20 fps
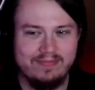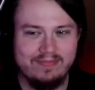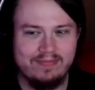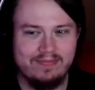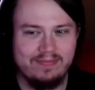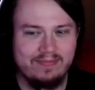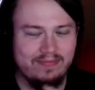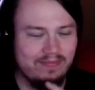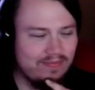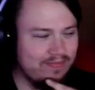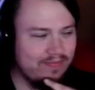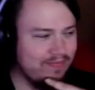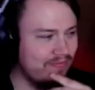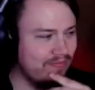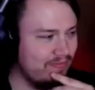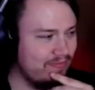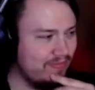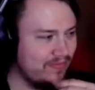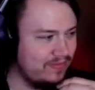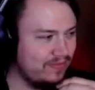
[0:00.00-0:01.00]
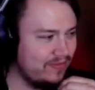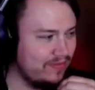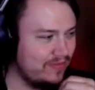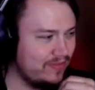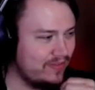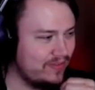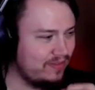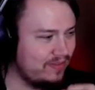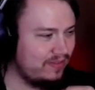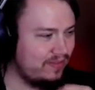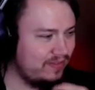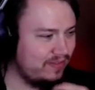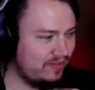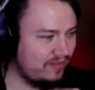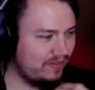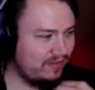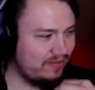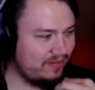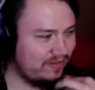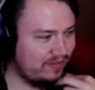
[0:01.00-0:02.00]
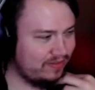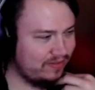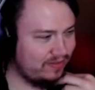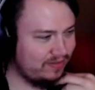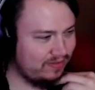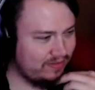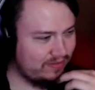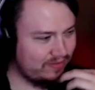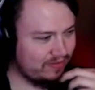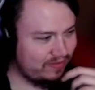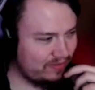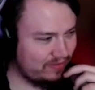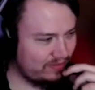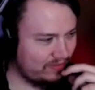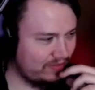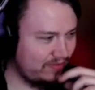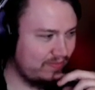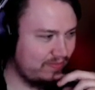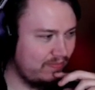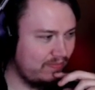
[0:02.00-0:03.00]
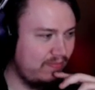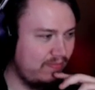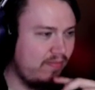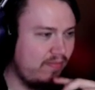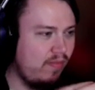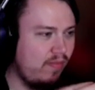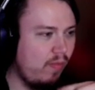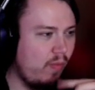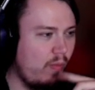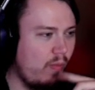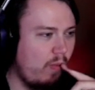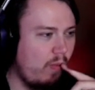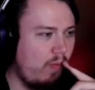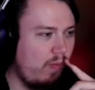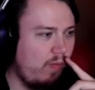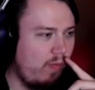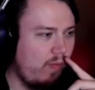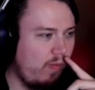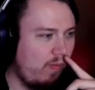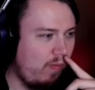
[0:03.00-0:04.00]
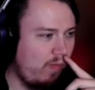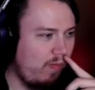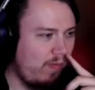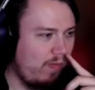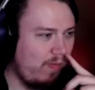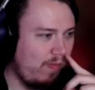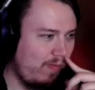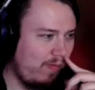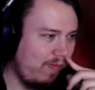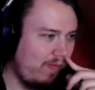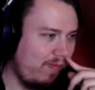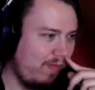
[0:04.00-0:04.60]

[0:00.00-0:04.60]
(silent)